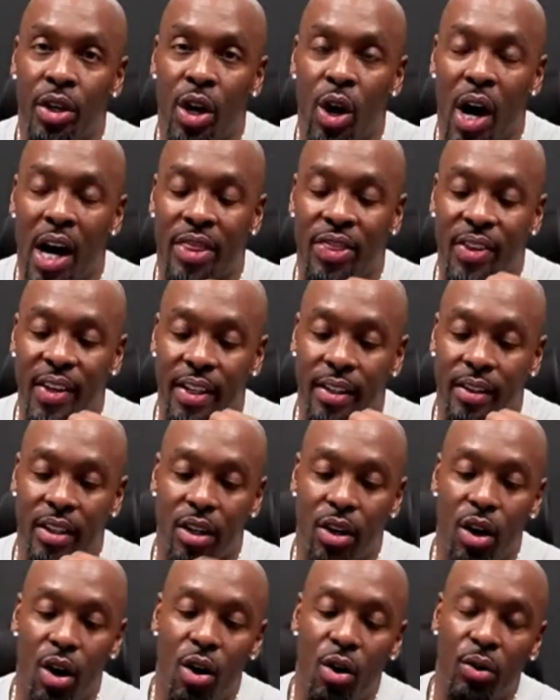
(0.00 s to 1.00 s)
I think
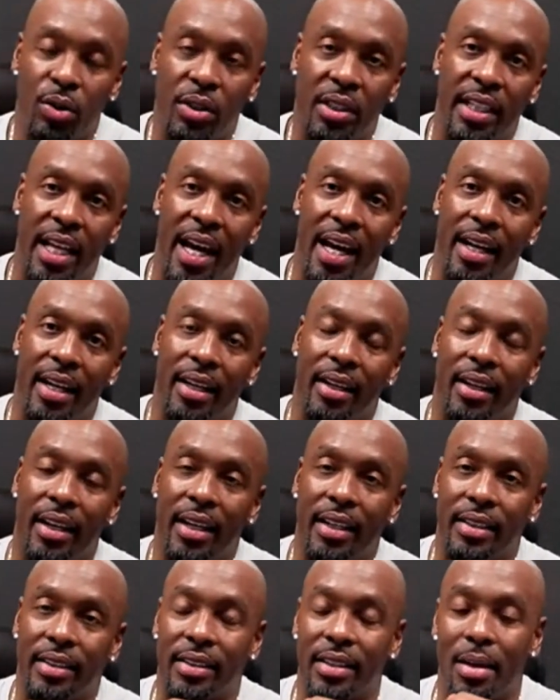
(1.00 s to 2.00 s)
the goal
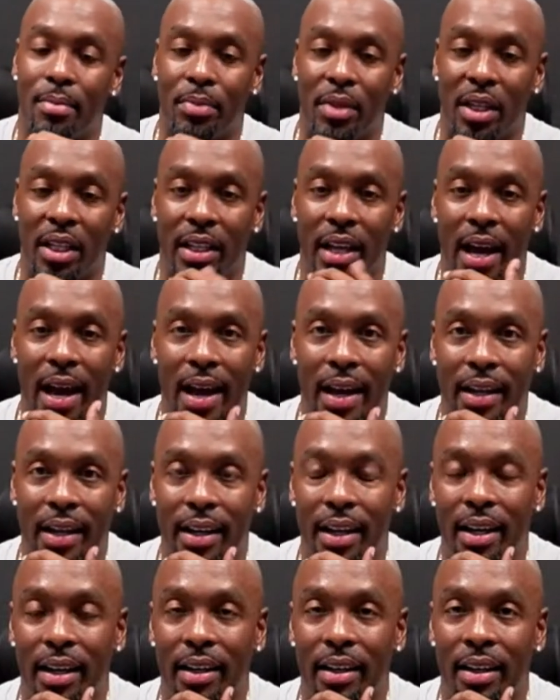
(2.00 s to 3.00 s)
setting is something
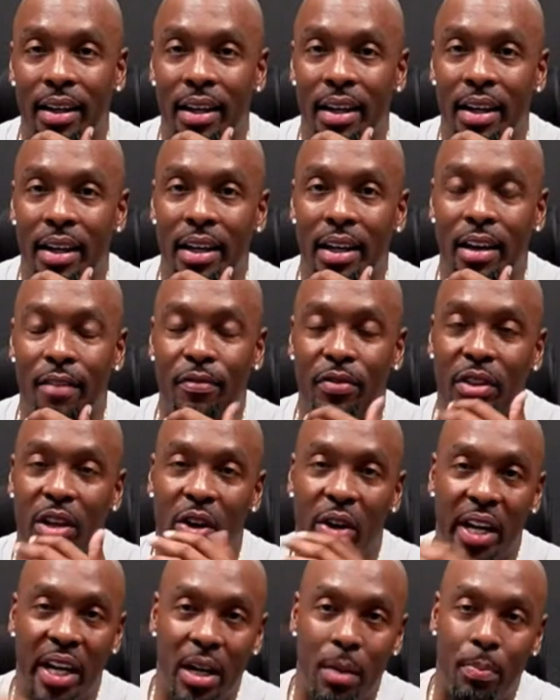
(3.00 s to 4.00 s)
that if
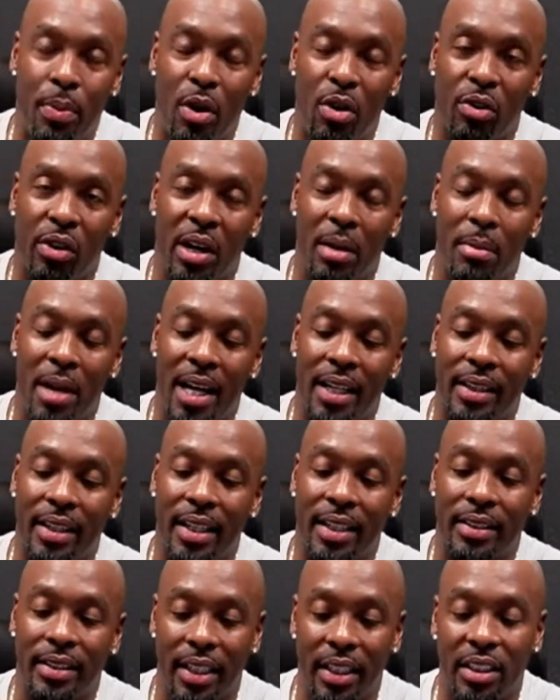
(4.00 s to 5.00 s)
they're in a program
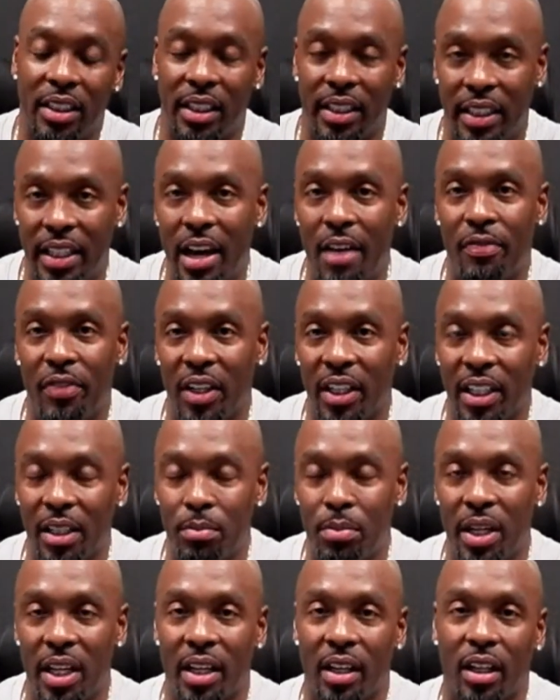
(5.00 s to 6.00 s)
like this, it should
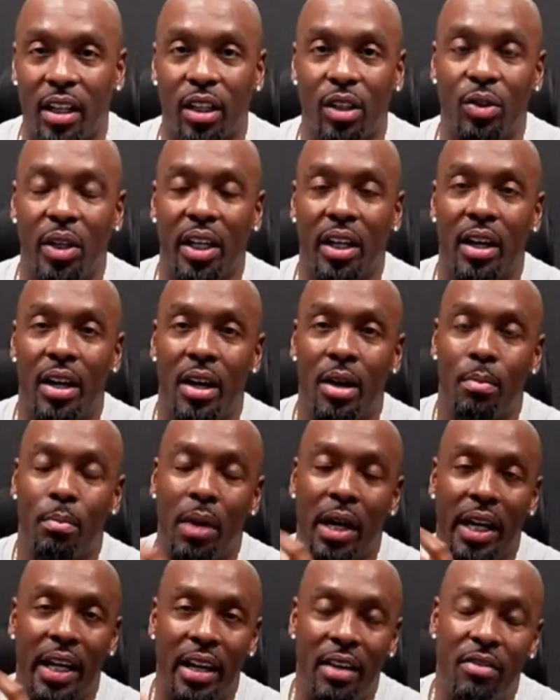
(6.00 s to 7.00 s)
definitely be included.
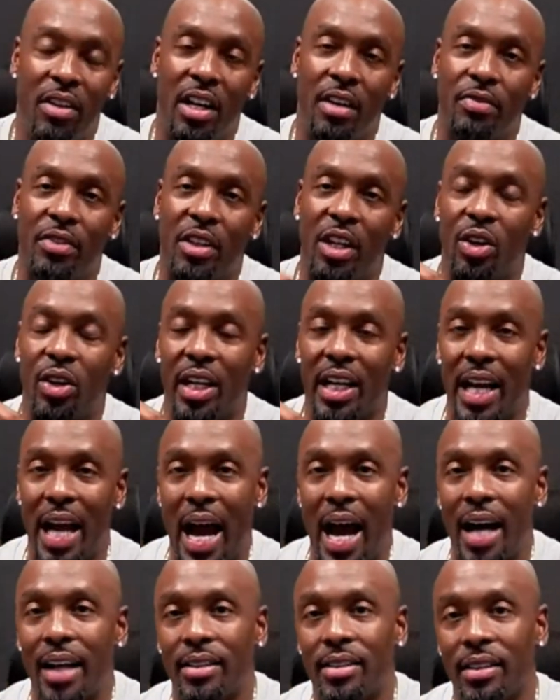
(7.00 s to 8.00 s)
But even if they're
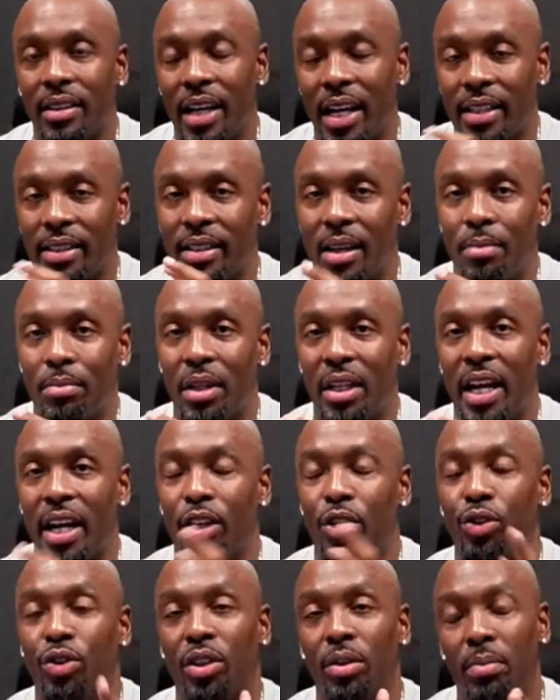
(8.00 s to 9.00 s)
not, that's something
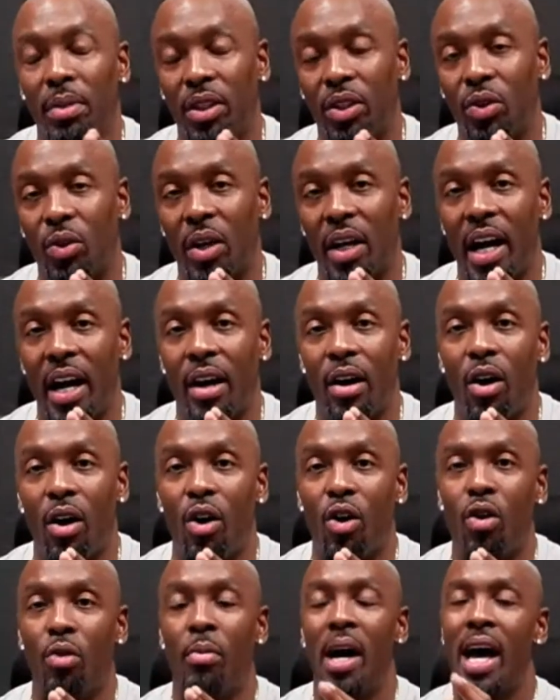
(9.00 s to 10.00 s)
that you should be doing at
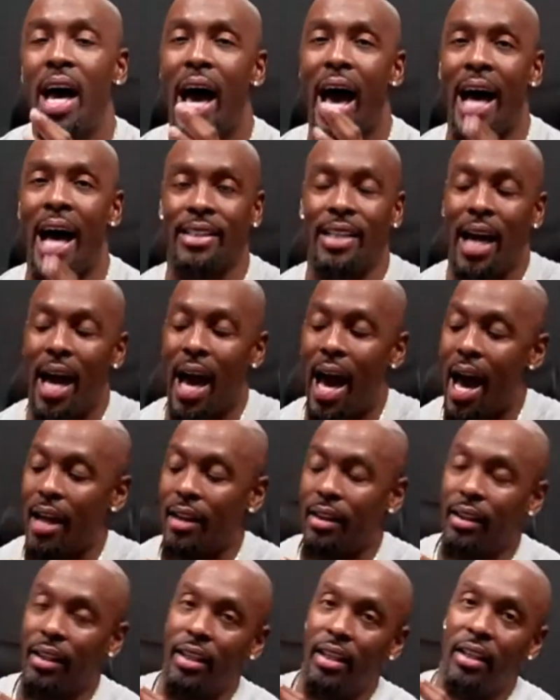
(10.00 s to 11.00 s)
home as an
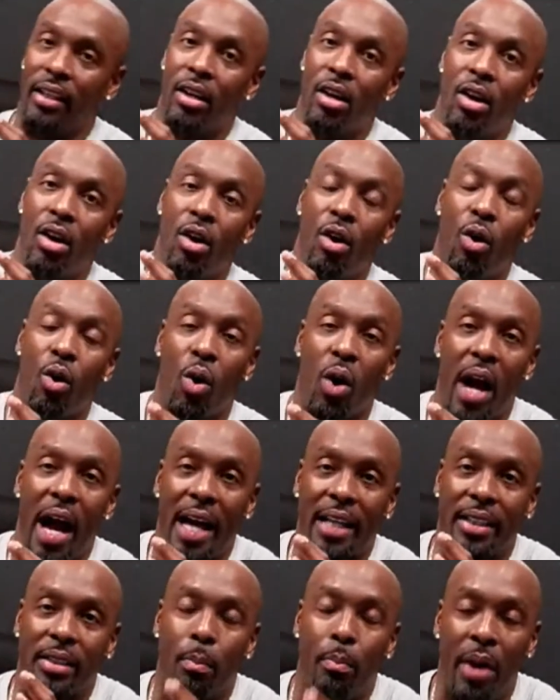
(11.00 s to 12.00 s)
athlete or
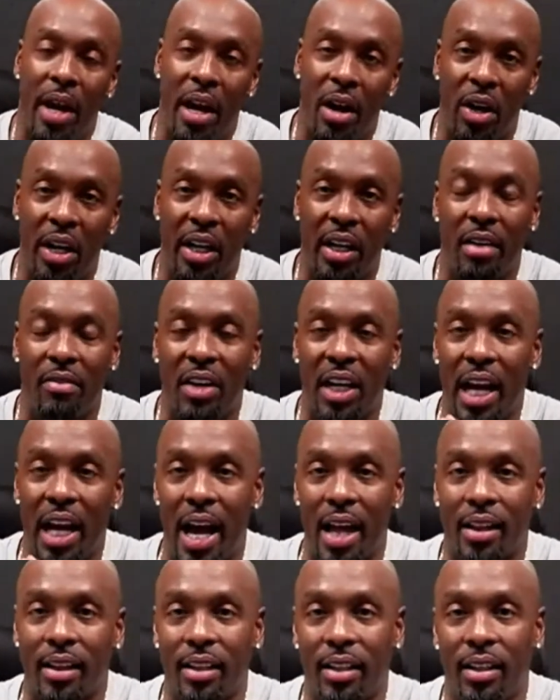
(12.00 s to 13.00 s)
as a parent of an
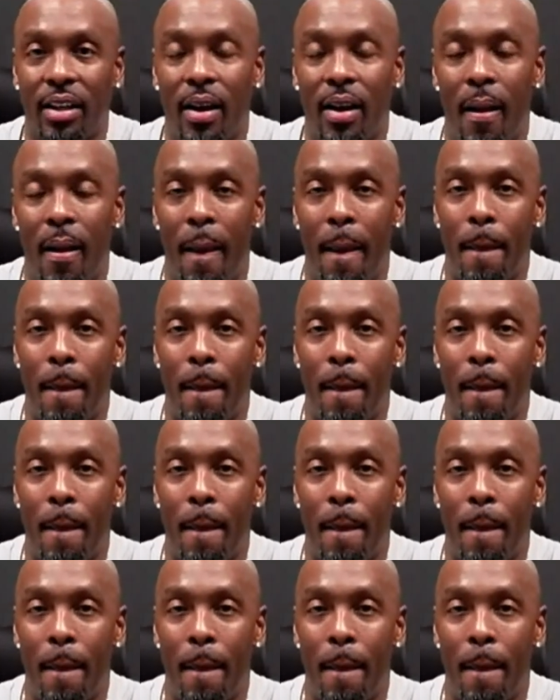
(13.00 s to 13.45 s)
athlete.